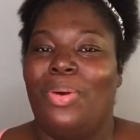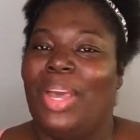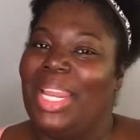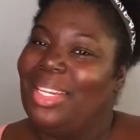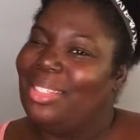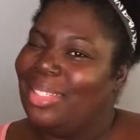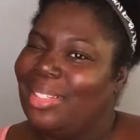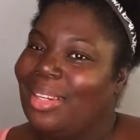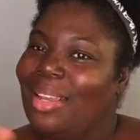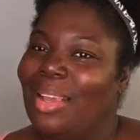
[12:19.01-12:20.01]
go ahead and
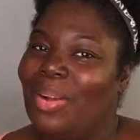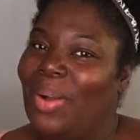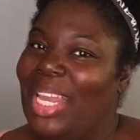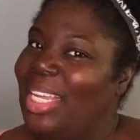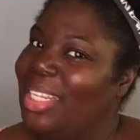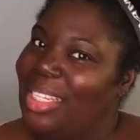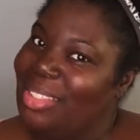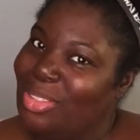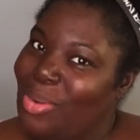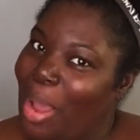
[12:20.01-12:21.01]
go ahead and click the
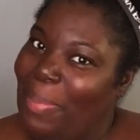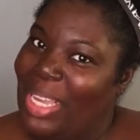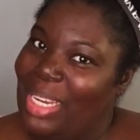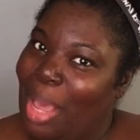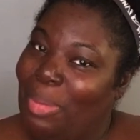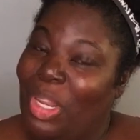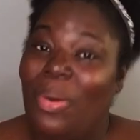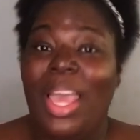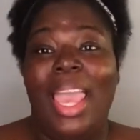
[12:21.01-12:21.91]
subscribe button down below.